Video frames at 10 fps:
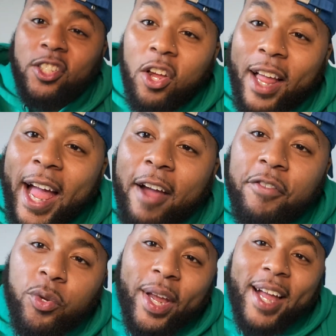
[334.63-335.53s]
all I have for
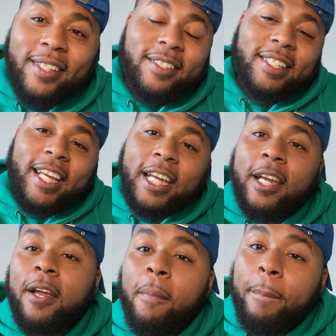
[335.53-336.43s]
you guys today.
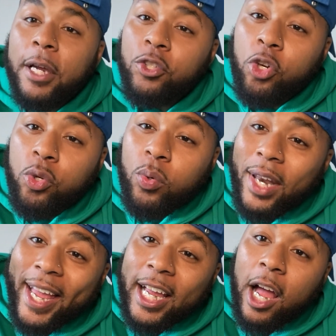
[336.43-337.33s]
Make sure you
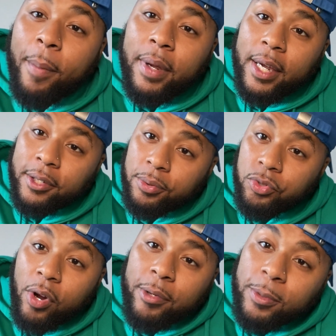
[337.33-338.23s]
like, comment, and
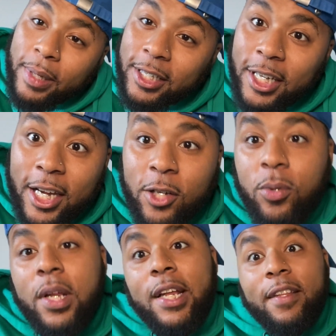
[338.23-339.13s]
subscribe to my channel.
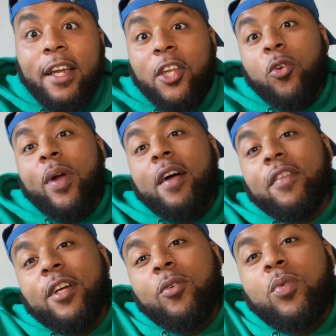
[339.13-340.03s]
Thank you and have a
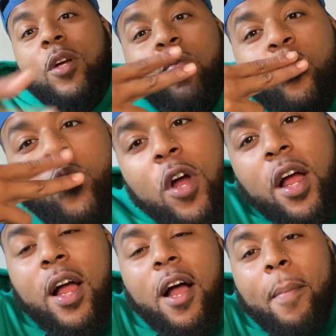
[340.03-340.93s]
good one. I'm